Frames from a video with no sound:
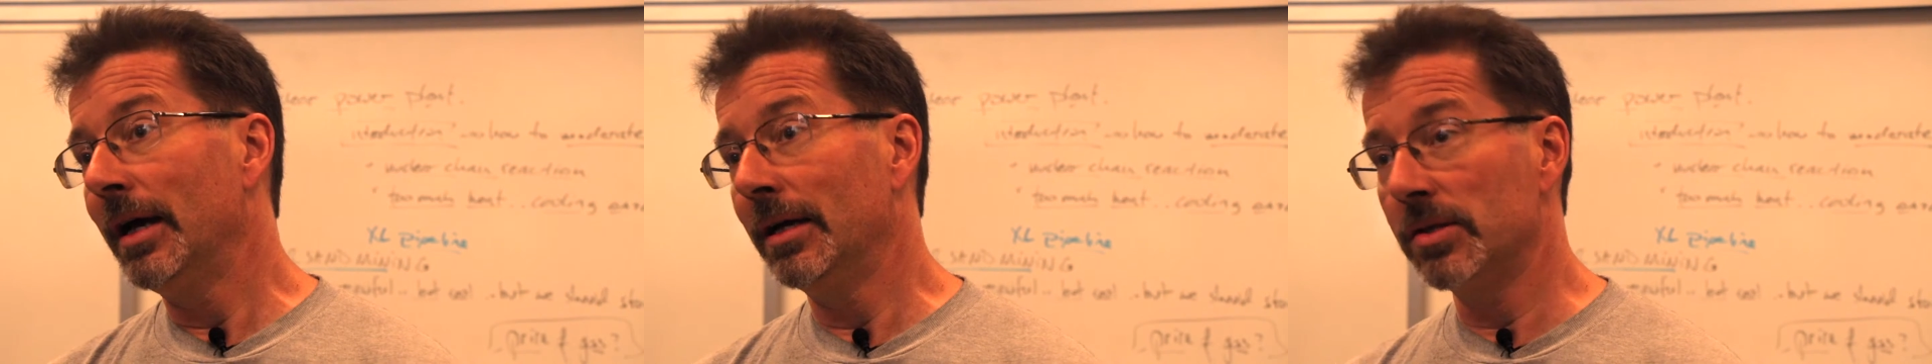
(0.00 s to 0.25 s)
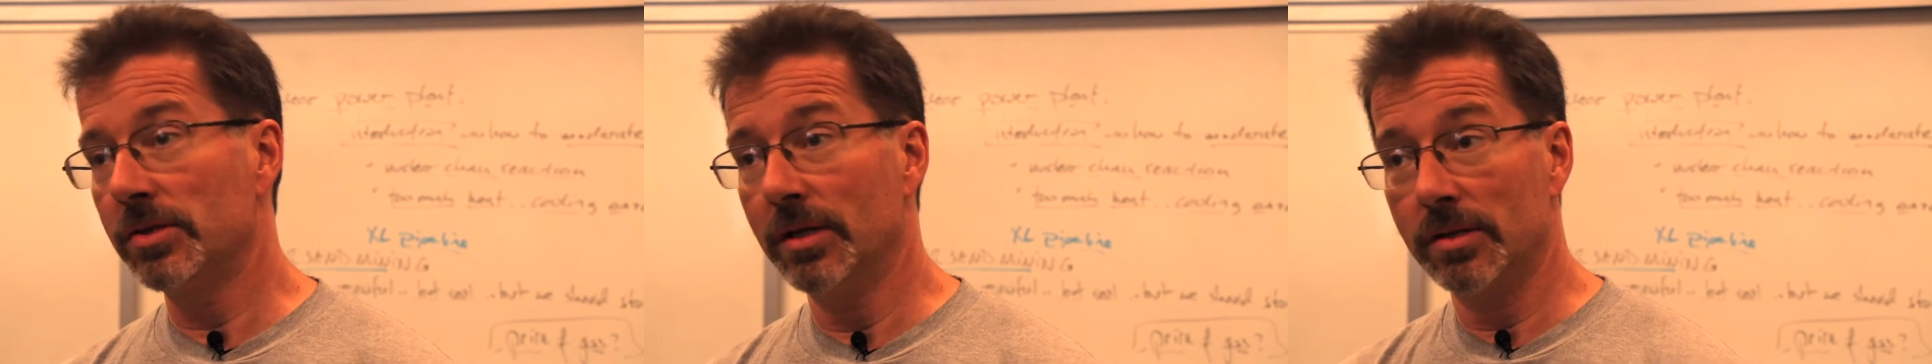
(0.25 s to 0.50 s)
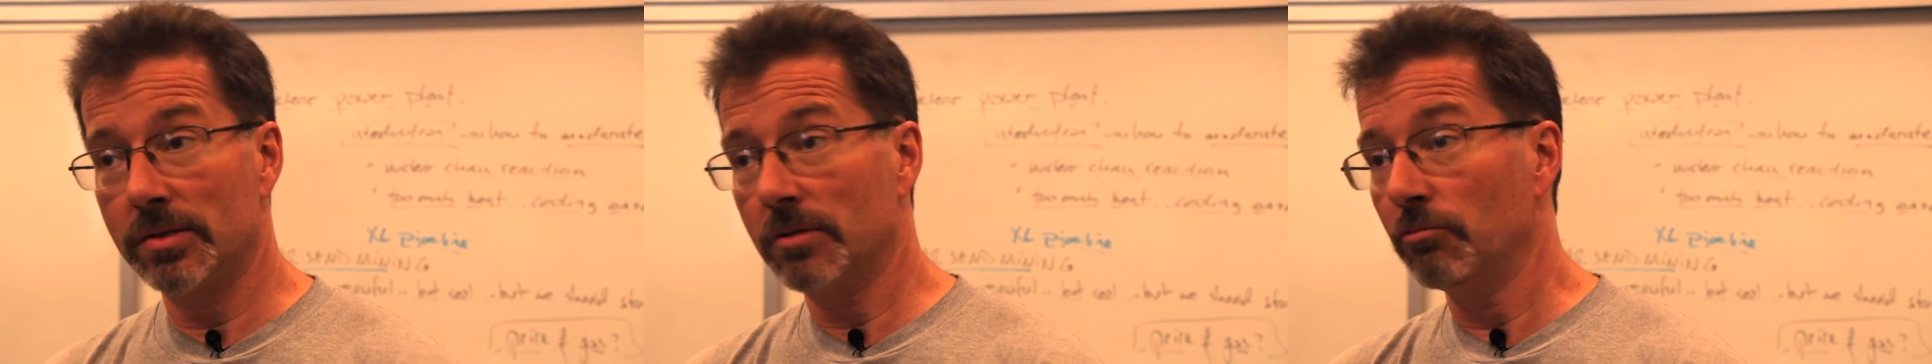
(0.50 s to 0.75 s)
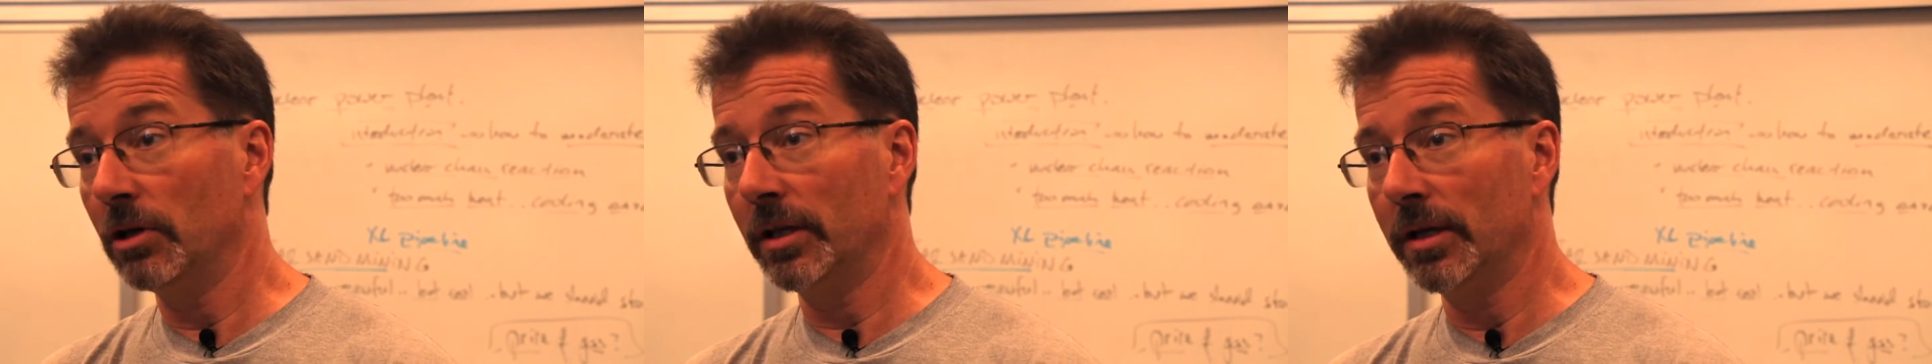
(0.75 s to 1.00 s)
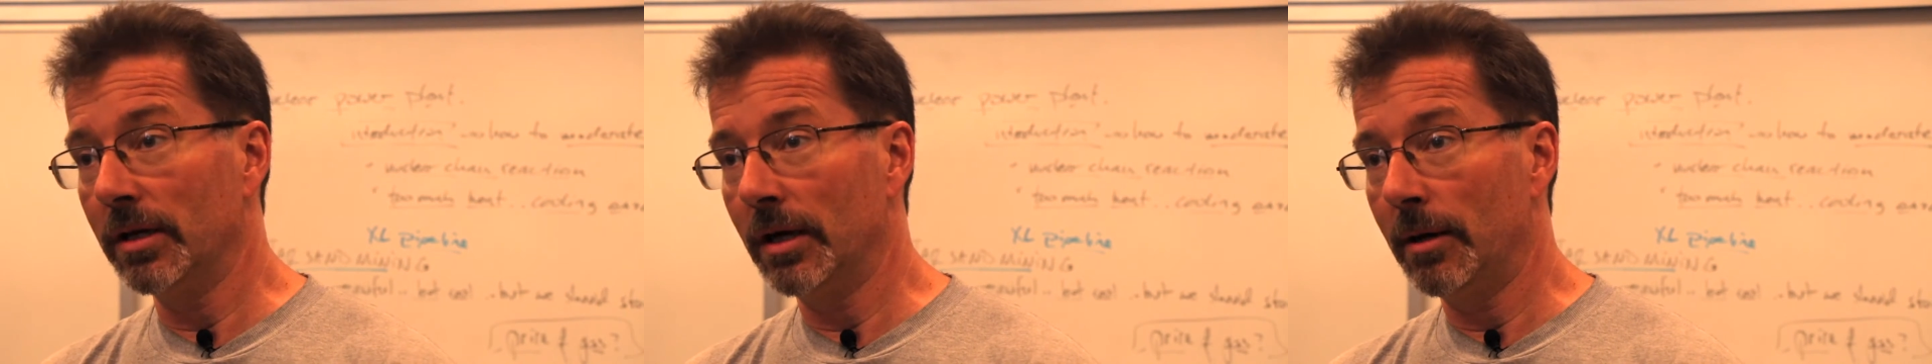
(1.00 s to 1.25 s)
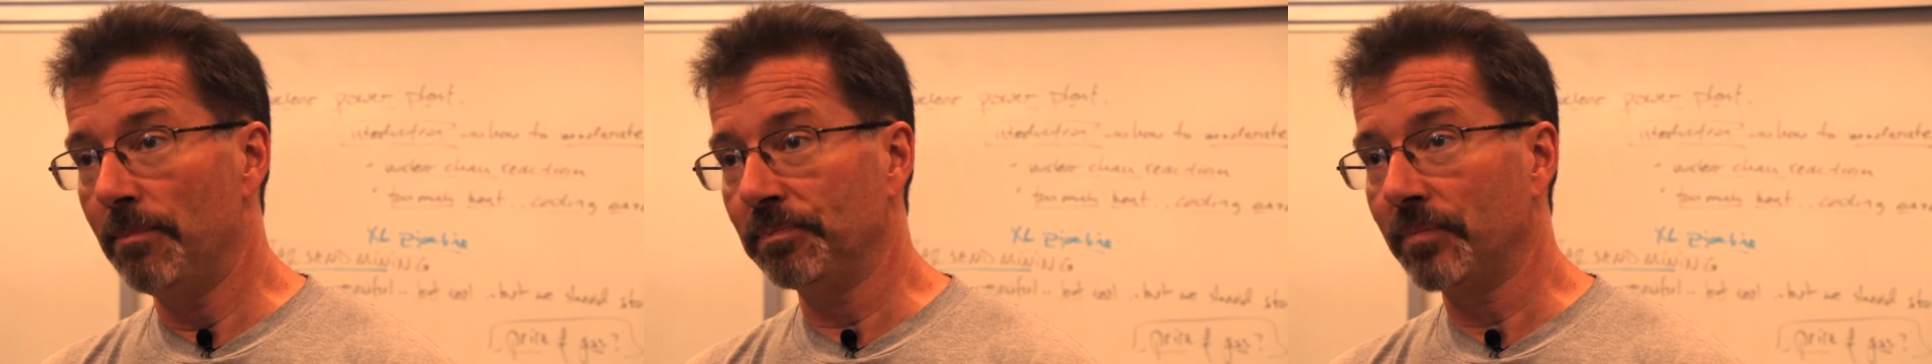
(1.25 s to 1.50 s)
and since really
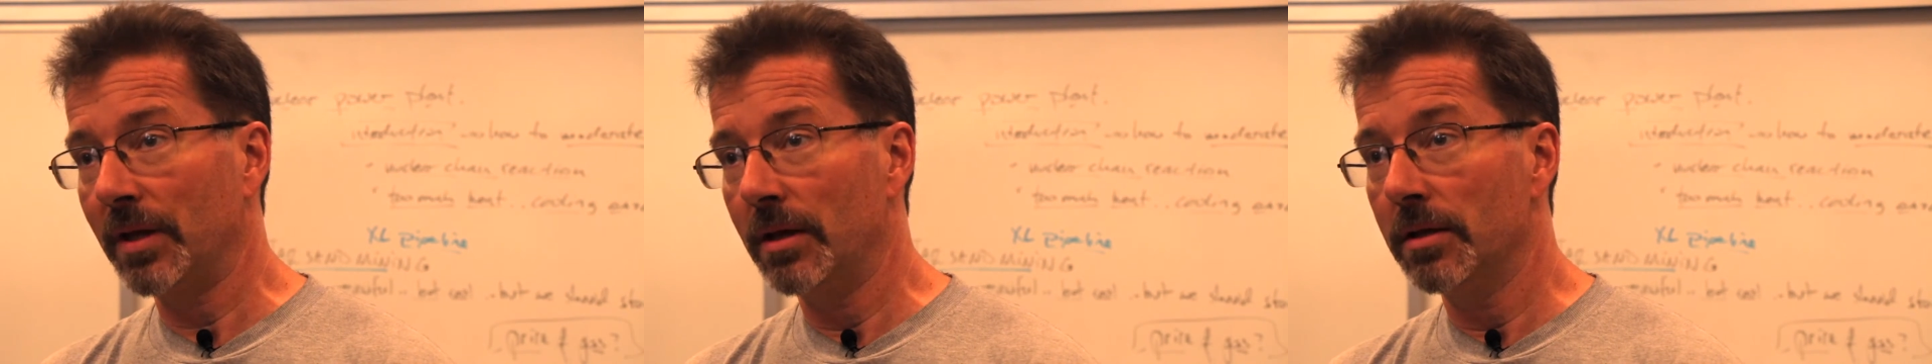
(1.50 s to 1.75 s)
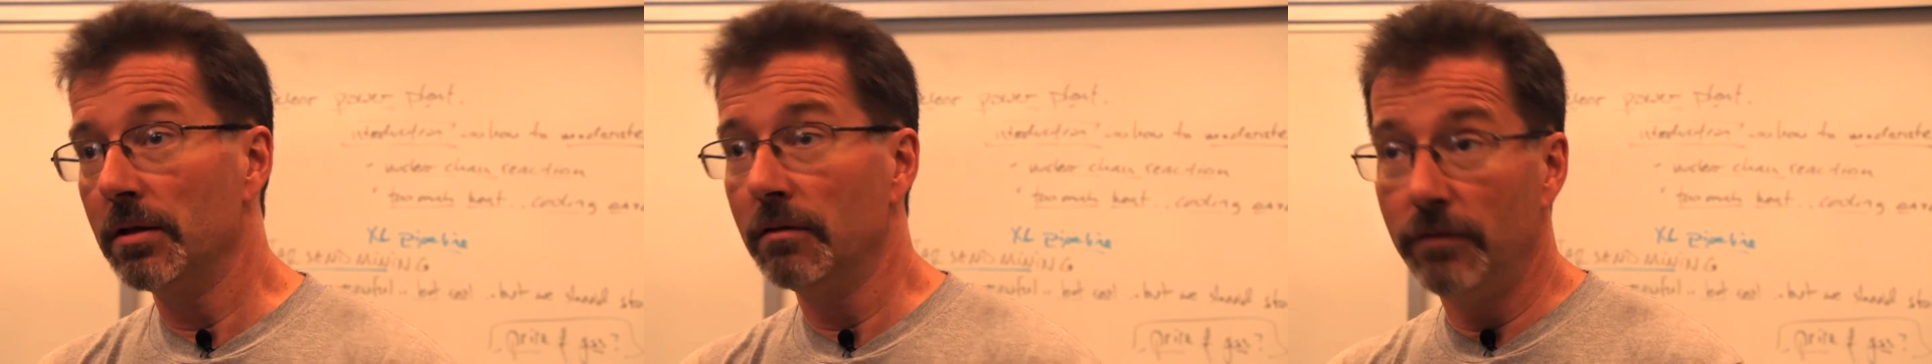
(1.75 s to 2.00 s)
the